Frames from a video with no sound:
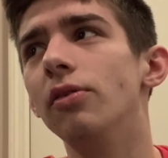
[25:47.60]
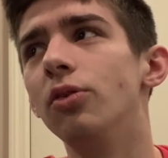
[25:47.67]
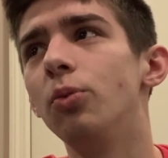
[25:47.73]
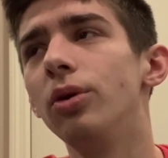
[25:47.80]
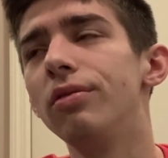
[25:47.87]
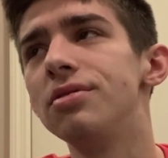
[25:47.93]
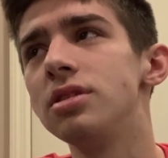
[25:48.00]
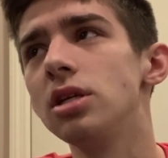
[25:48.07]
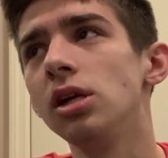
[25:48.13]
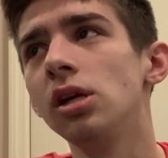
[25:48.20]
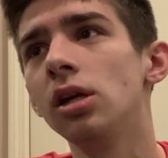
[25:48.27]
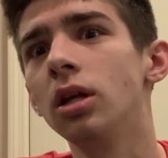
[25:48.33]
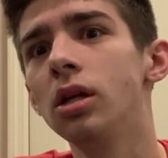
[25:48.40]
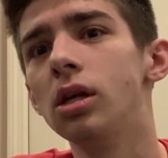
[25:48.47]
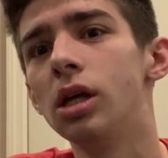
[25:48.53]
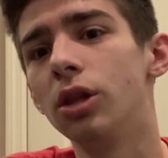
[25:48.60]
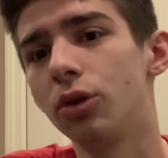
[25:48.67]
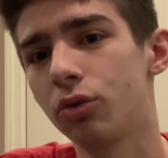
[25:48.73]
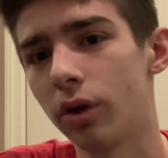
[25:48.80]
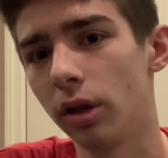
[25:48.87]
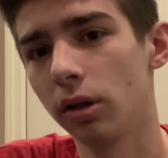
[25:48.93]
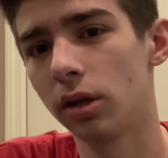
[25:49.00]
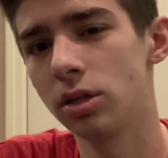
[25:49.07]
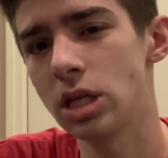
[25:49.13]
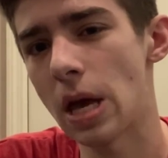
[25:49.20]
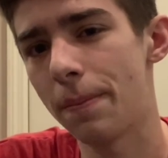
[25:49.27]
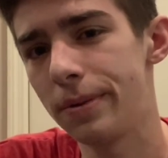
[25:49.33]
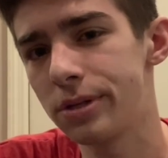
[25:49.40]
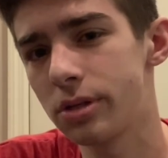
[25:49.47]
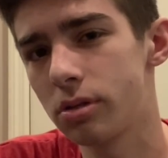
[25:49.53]
we've seen in the trailers
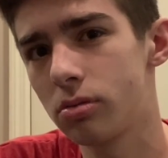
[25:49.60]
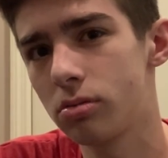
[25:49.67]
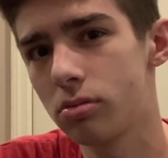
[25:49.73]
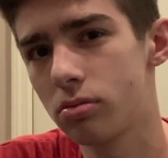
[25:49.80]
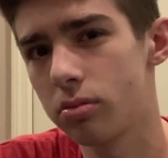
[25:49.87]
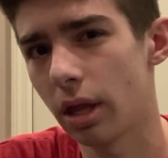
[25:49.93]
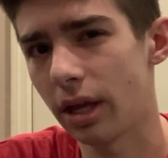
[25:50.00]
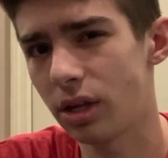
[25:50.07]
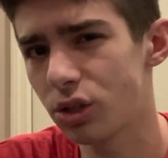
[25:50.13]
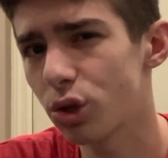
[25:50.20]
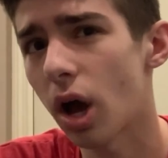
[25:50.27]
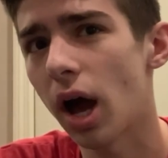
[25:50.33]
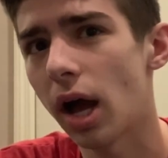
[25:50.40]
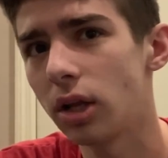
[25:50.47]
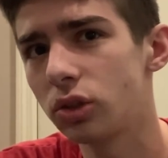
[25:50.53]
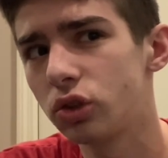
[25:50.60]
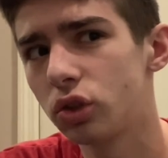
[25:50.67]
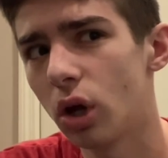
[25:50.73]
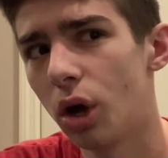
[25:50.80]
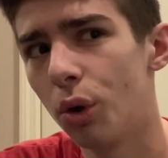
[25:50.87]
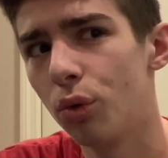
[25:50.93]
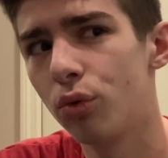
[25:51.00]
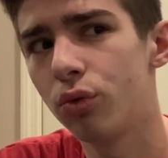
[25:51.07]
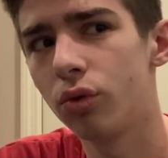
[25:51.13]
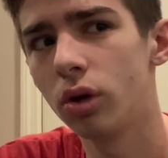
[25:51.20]
shots of